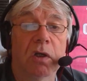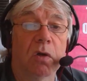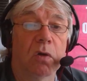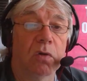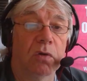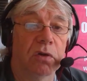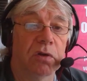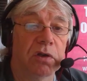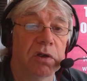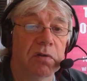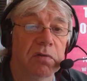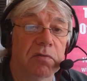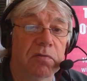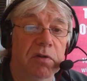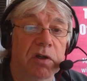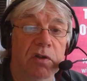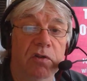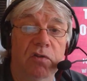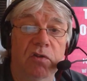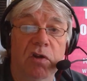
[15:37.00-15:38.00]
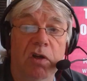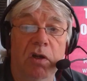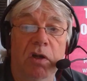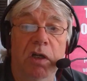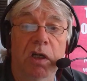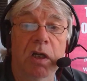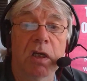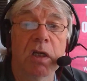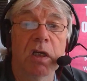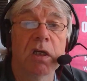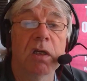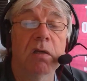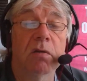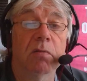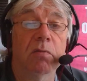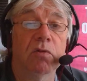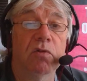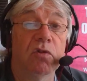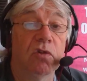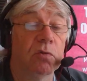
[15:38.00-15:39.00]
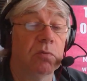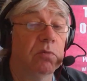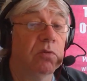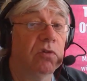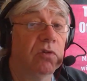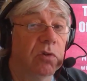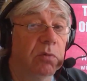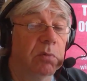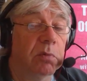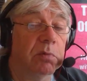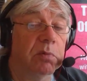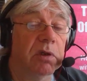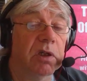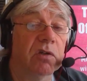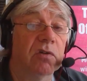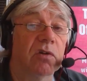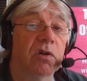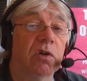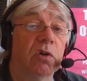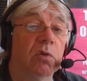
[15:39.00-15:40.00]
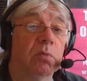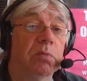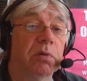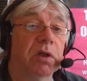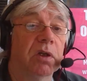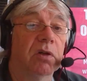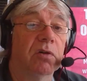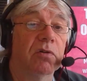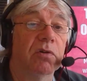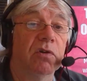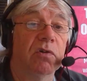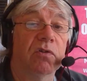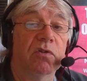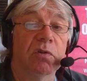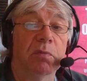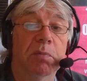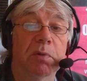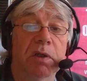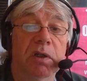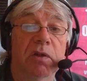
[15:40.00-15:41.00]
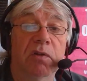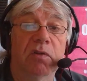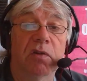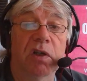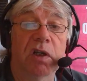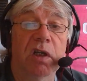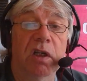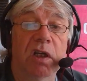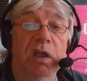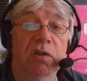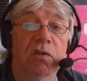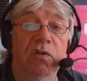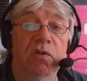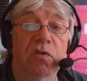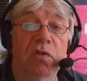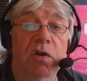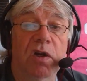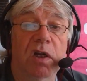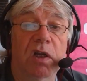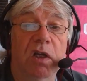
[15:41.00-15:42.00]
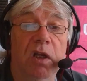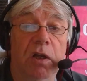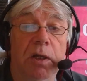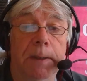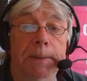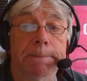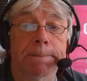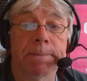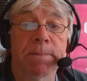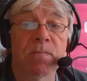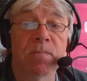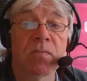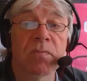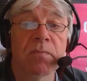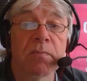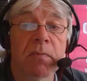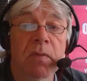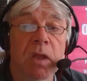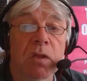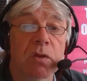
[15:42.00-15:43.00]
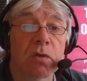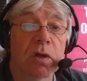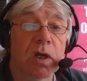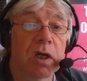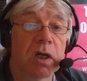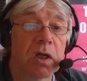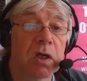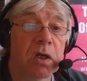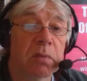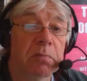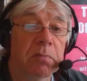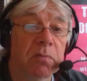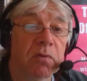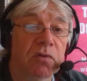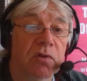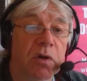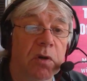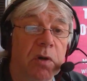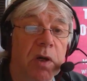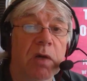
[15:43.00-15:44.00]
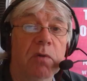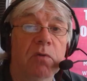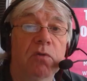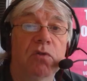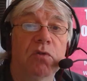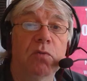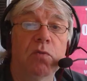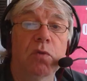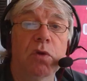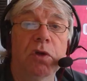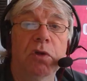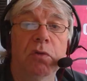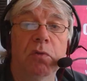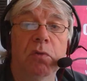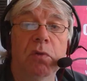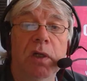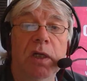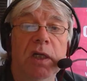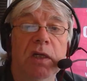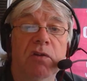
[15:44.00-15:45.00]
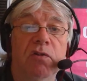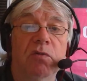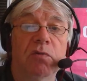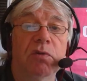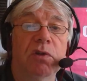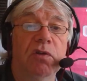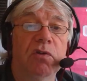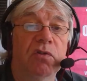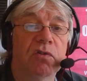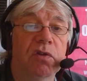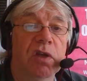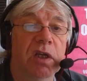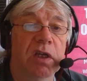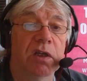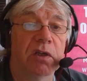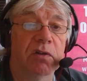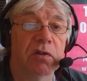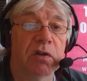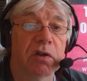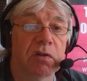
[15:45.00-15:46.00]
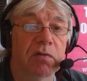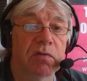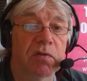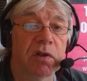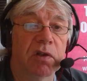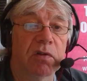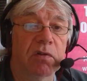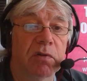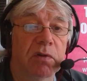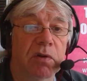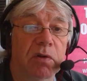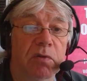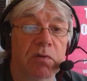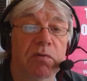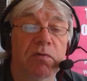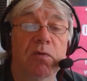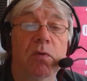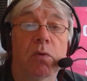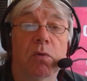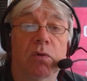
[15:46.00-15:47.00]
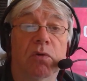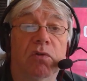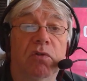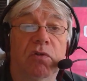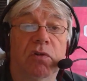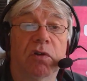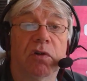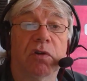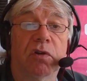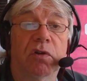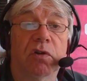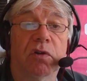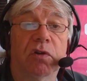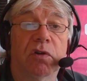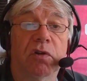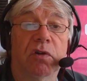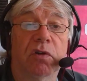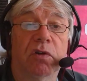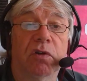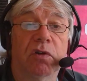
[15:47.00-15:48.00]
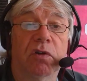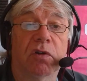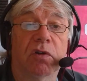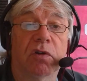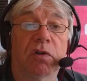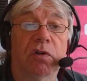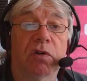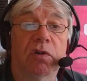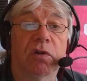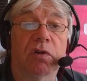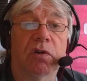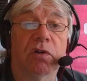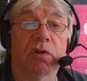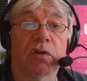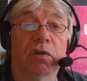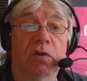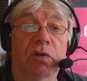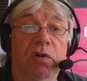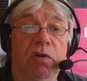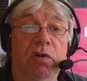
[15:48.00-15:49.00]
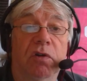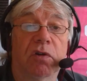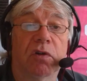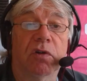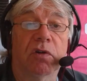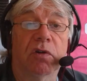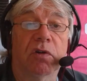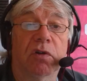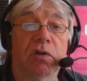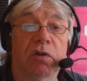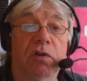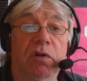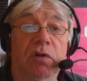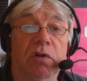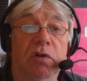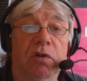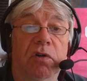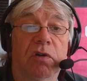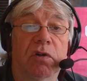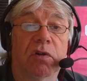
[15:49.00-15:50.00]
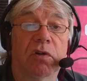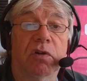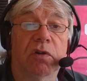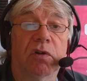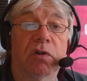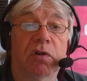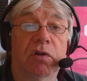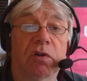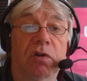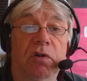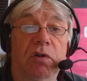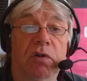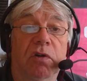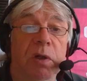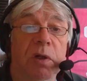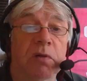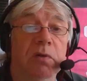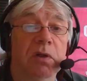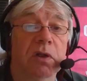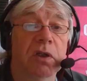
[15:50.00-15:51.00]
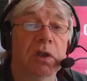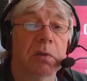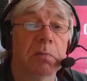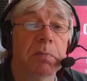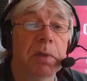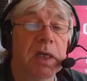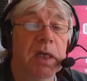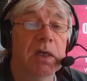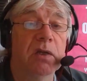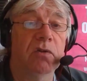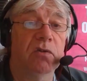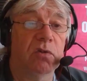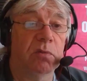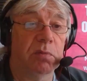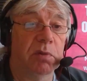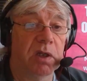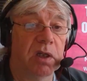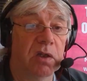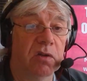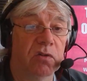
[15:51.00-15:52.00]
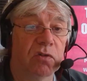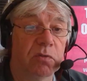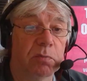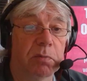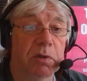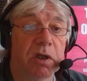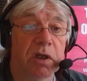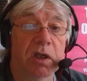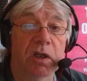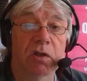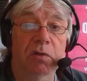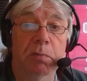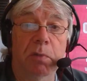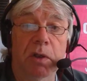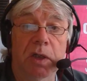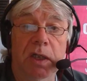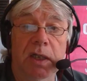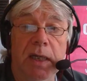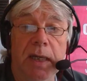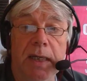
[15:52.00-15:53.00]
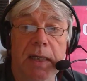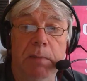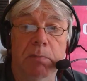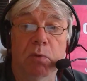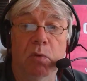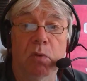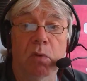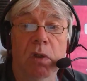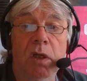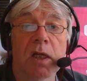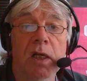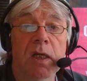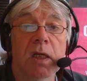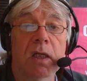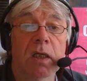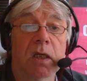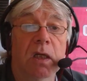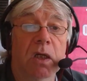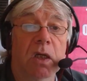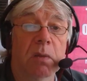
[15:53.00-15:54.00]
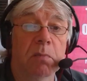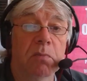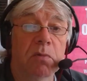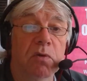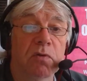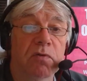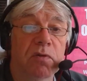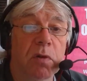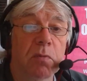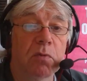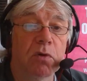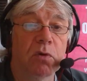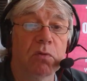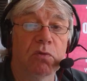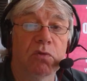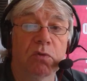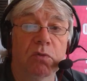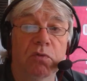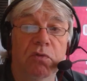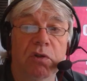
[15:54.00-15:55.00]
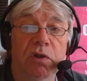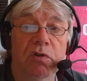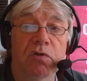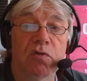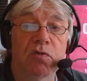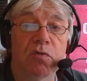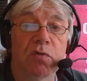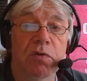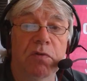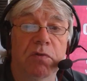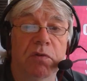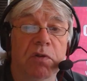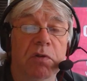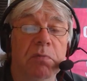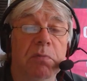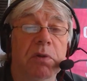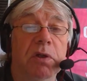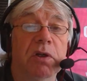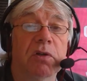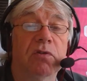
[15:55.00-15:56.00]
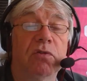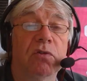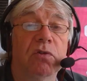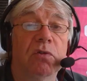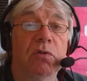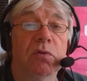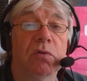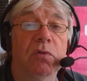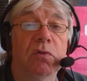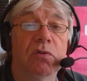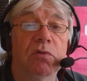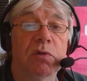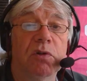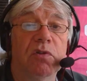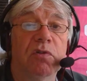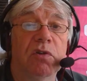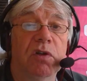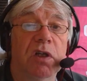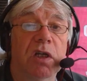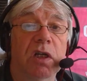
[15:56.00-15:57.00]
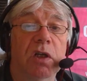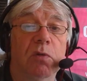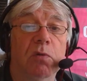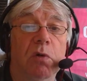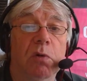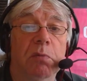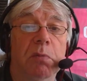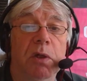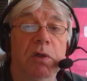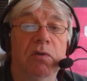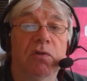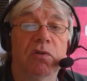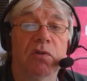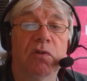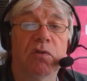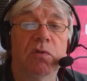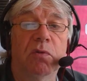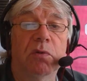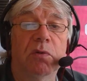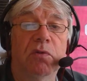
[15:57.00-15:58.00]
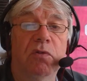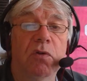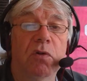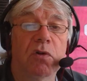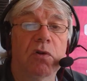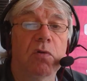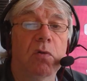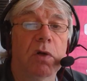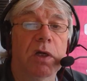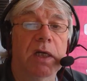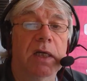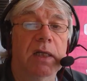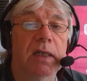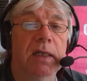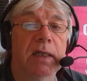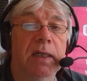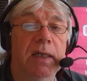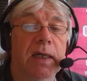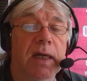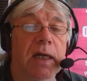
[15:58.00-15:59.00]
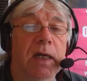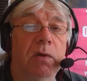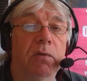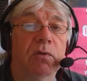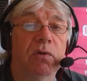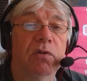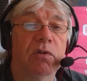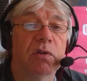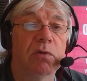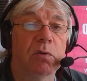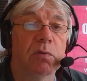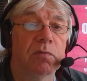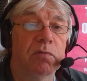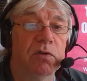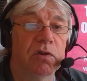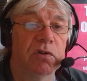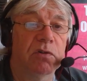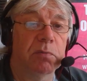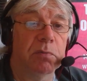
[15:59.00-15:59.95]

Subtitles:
on the front tyre, which is presumably to help increase stability in a straight line. So how's the wheel actually steered if there are no forks going through the hole? Well, the answer is it's suspended on a wishbone, and it appears to be steered by cable. The front wheel is also driven by two 20 kilowatt motors. Well, it's not quite clear how. There's no obvious